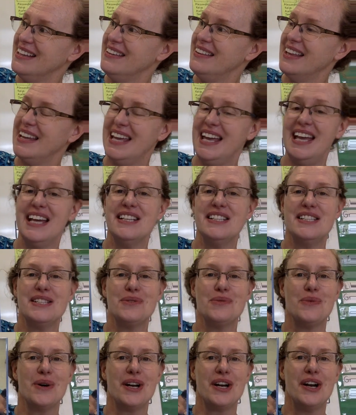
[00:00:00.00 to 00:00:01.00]
The kids
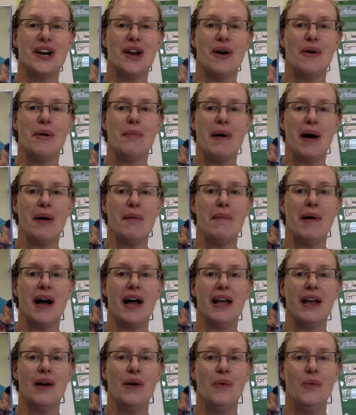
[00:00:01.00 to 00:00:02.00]
want to know about
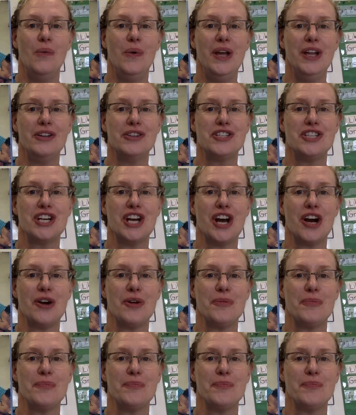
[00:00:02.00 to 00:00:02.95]
my wheelchair.